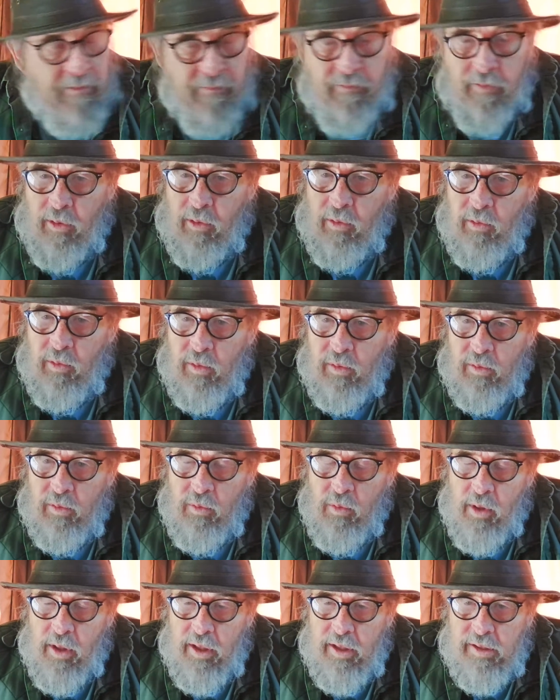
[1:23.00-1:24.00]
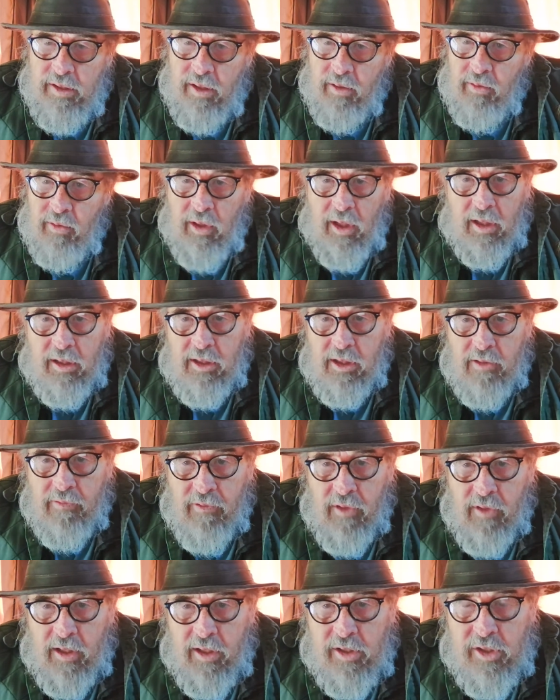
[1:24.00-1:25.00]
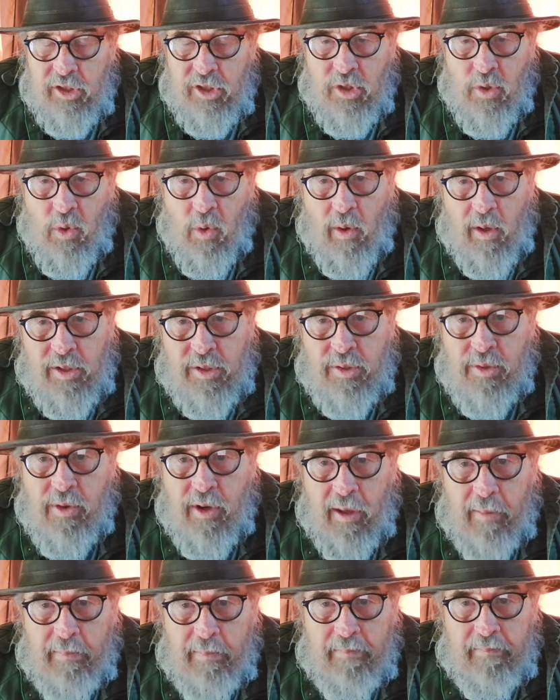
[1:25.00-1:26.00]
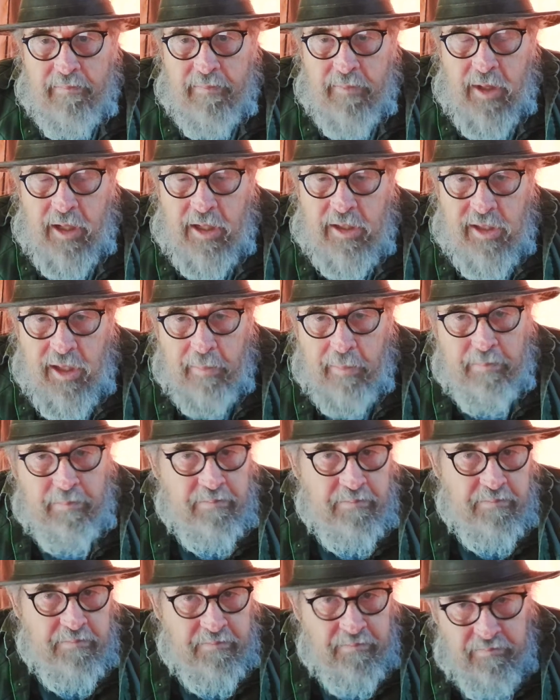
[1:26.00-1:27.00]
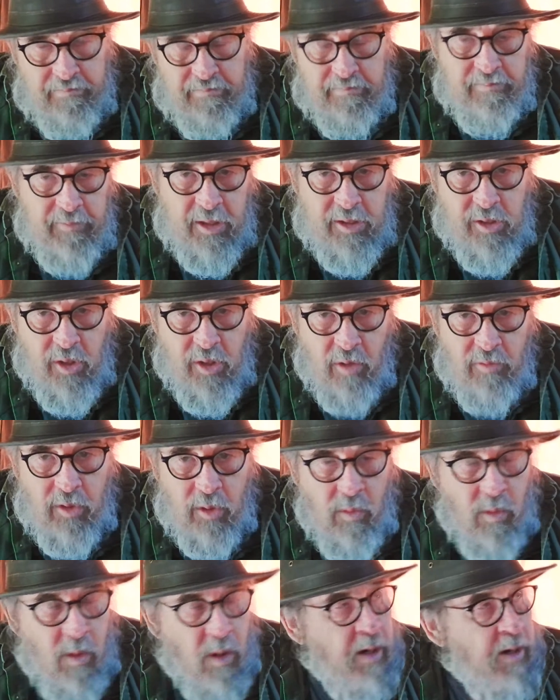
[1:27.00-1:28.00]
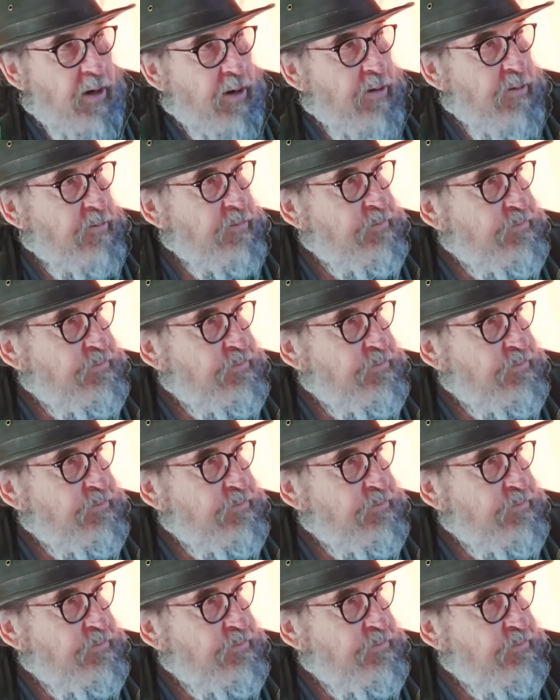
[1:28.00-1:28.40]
for what is a relatively short trip, except it's over water.